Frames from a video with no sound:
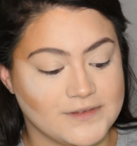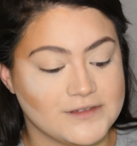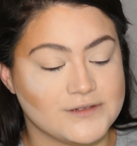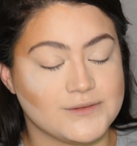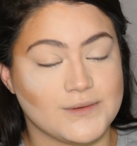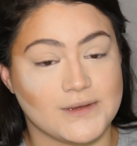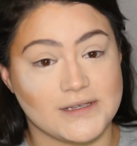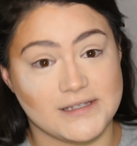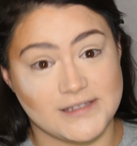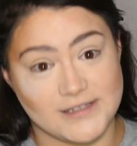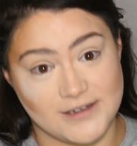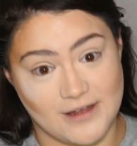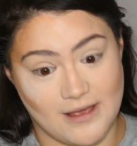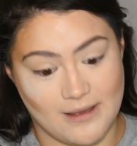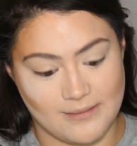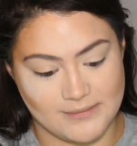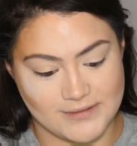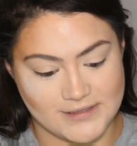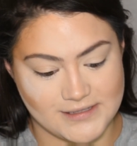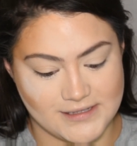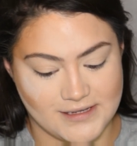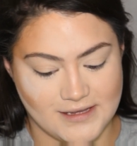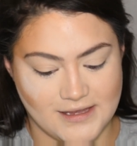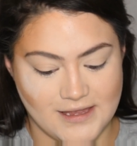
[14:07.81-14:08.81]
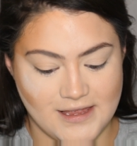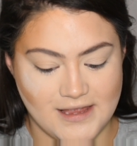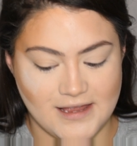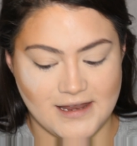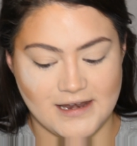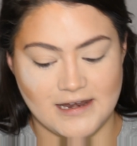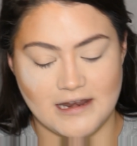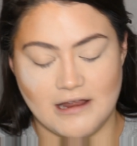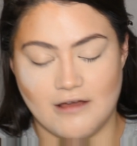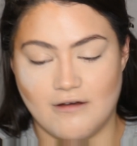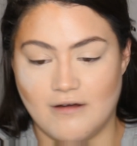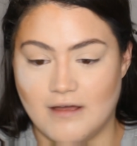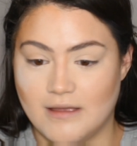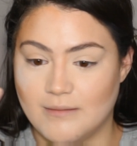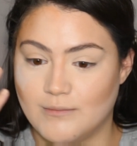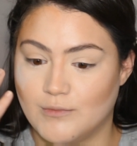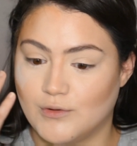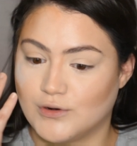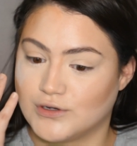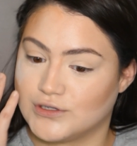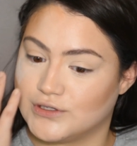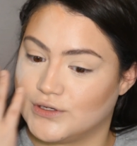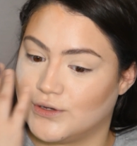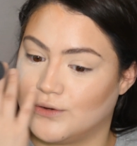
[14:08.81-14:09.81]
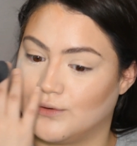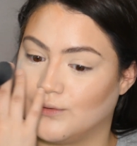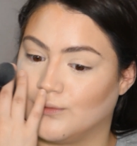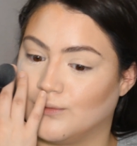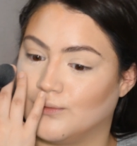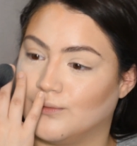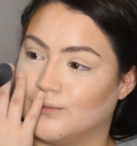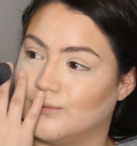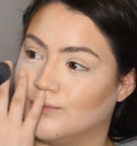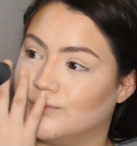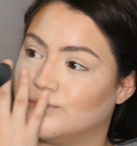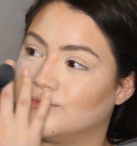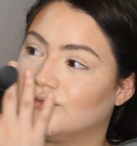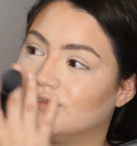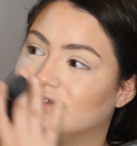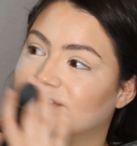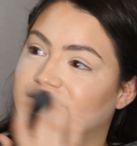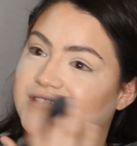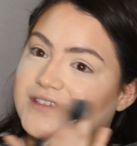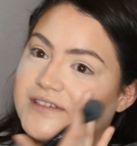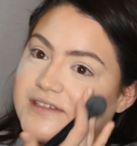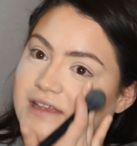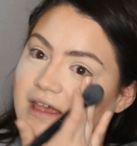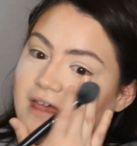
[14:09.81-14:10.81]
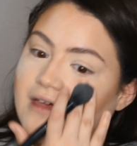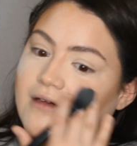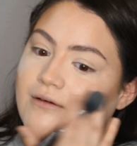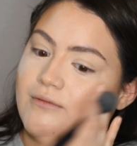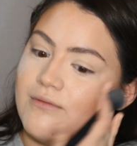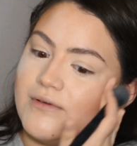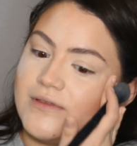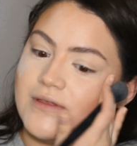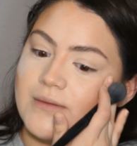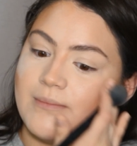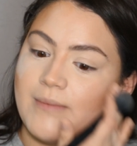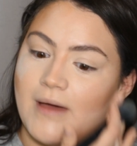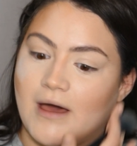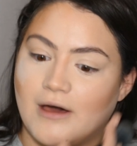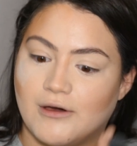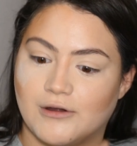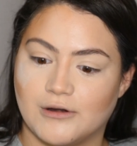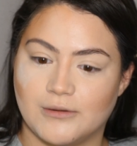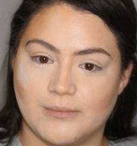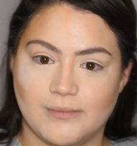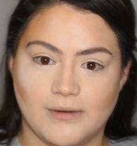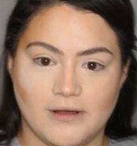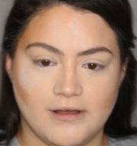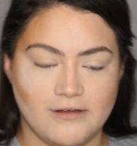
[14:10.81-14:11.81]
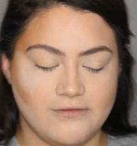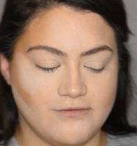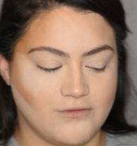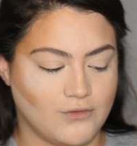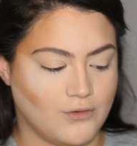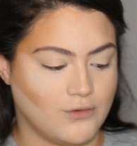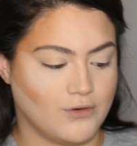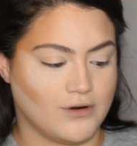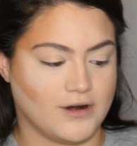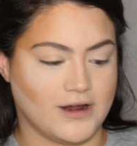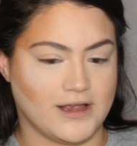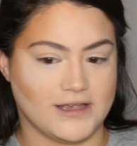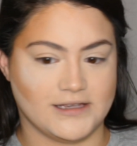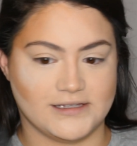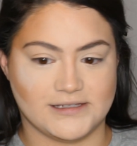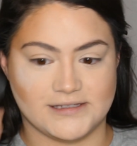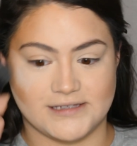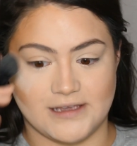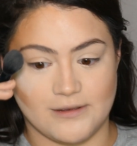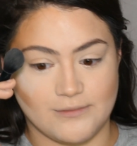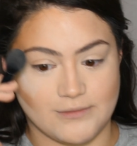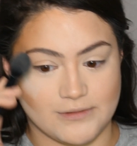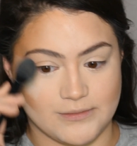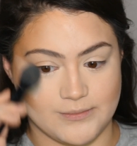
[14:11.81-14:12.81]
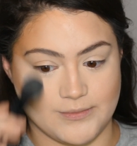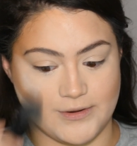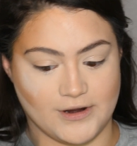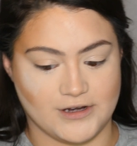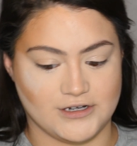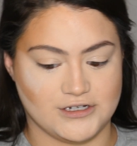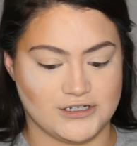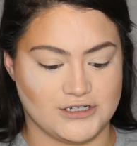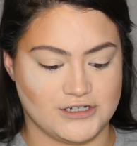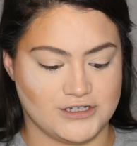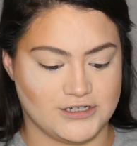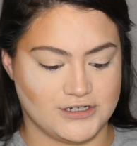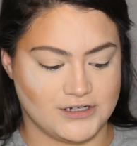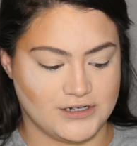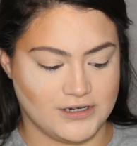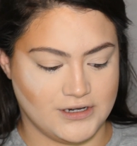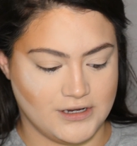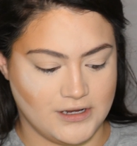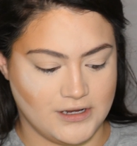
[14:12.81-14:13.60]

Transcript: So I stopped. Now I more so set with a powder puff, or I set with a brush.